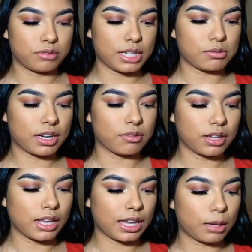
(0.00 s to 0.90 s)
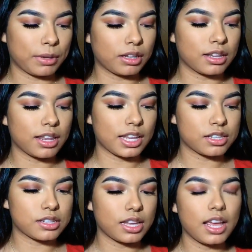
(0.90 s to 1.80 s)
that's what I really like about Lily
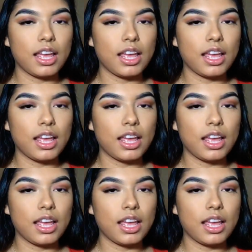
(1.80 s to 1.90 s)
lashes.